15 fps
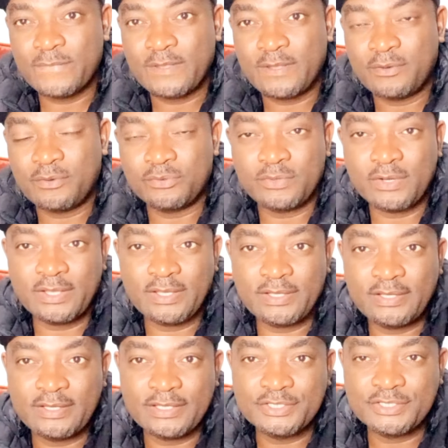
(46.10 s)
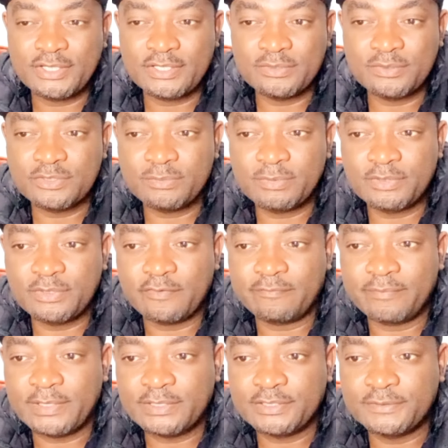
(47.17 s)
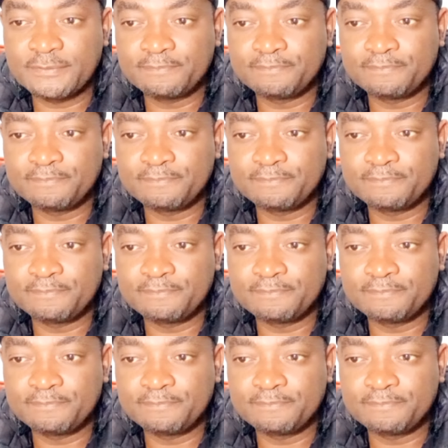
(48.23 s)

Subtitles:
Equatorial Guinea, Nigeria is going to be a tough match.